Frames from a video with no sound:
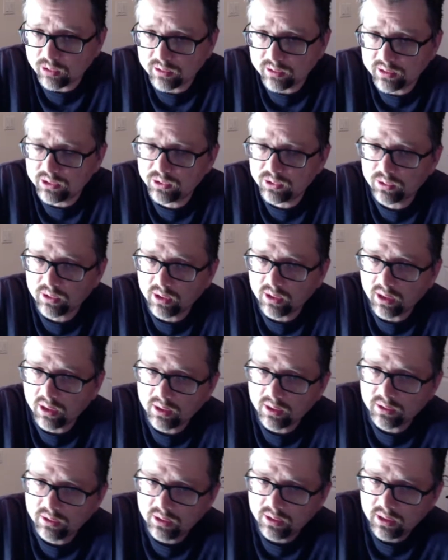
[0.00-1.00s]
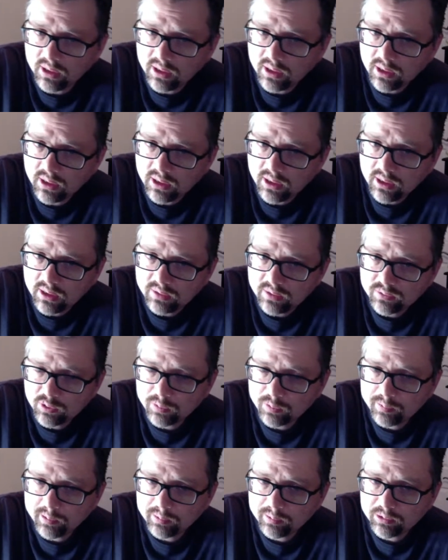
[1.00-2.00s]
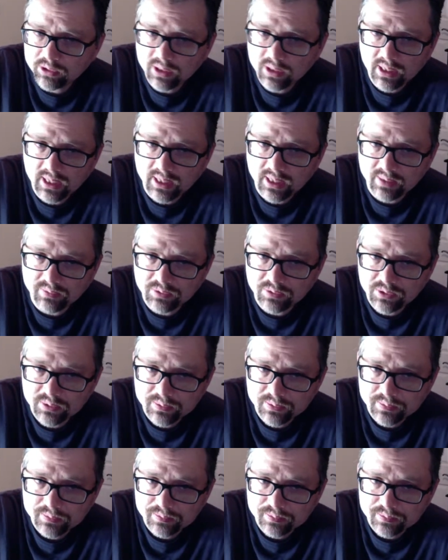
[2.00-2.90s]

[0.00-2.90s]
disregard for people's lives.